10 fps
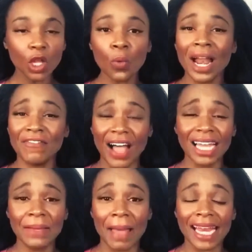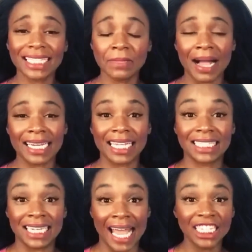When I finally made it to my
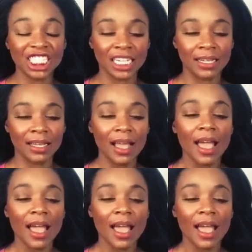destination,